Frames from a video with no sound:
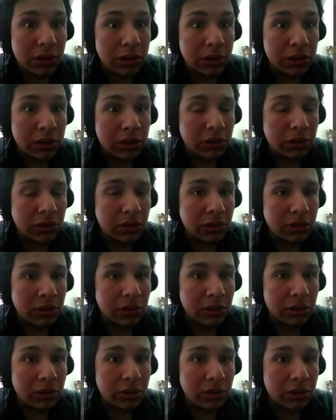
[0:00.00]

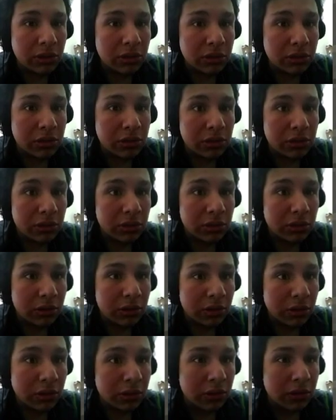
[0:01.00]

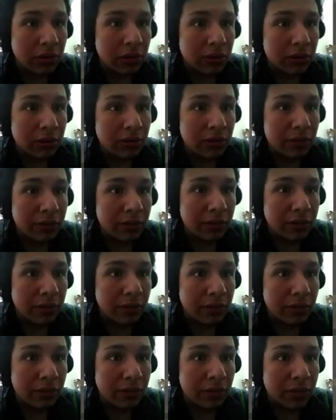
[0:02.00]

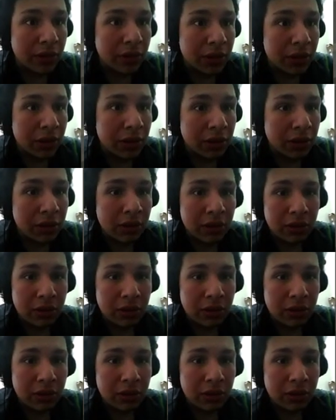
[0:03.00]
No one is speaking in this clip.